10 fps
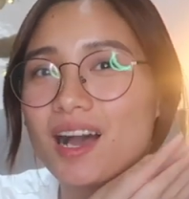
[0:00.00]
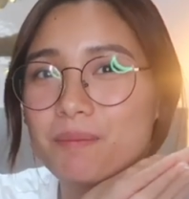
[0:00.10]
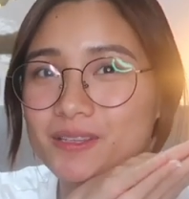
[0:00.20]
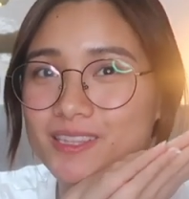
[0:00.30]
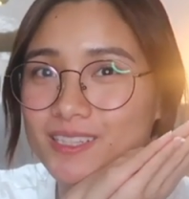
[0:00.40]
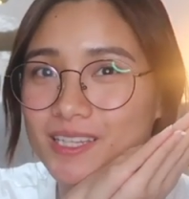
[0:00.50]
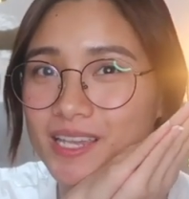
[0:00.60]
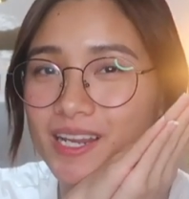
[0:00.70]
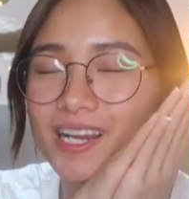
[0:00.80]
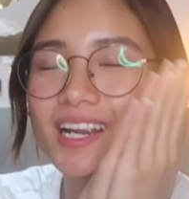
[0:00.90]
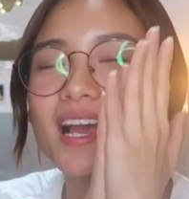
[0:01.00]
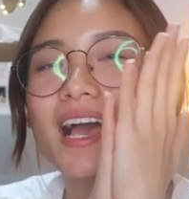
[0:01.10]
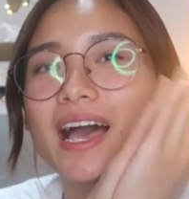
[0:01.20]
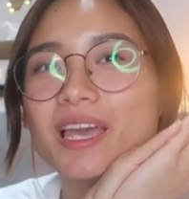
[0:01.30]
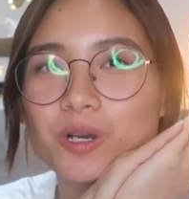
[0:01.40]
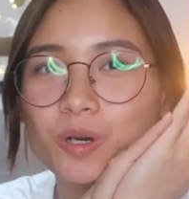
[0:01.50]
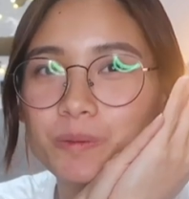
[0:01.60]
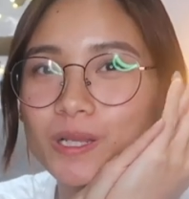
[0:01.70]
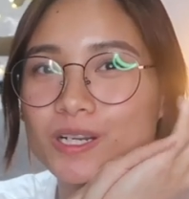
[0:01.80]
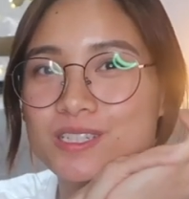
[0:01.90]
Up until here, I
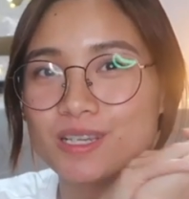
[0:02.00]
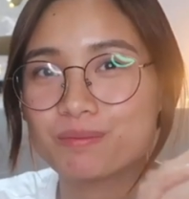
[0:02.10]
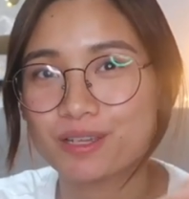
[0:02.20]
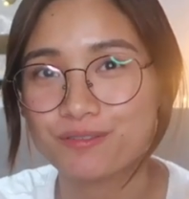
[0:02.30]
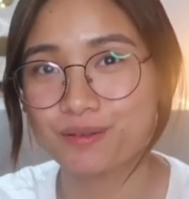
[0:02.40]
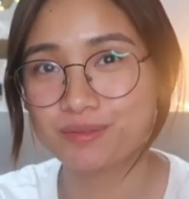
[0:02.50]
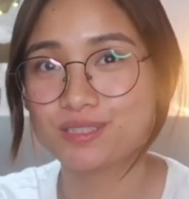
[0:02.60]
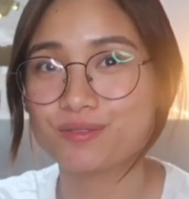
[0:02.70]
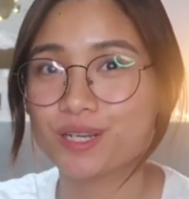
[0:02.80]
hope you learned something from this